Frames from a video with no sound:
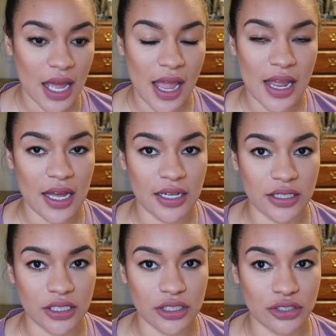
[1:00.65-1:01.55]

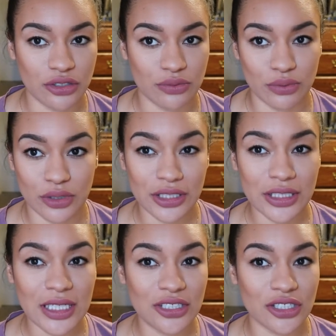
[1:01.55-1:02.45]
and
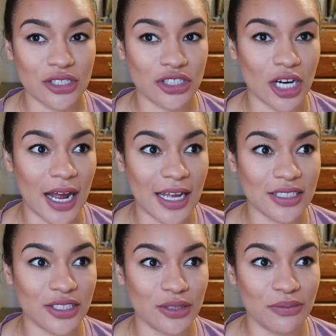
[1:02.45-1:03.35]
really just
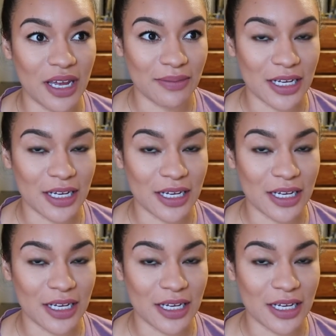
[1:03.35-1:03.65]
trying to make